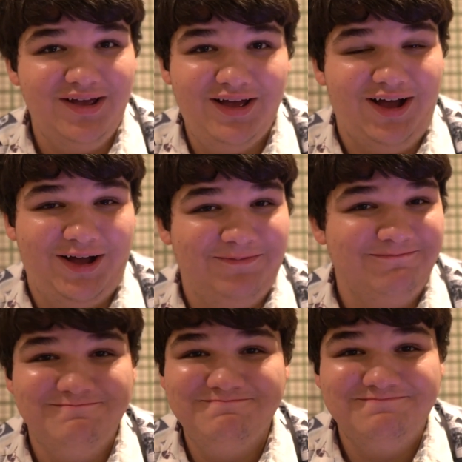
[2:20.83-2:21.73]

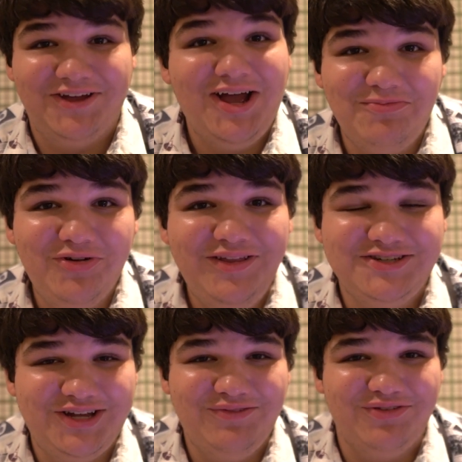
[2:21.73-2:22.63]
Yeah, I'm really
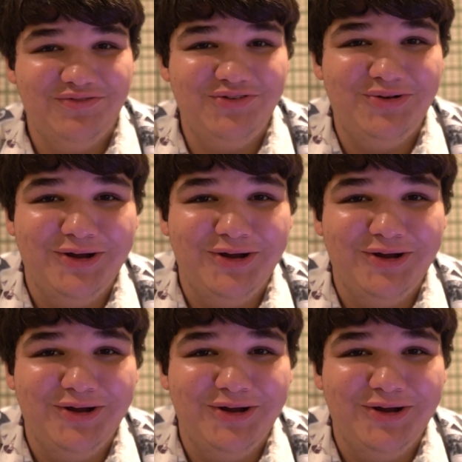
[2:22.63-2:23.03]
excited for the food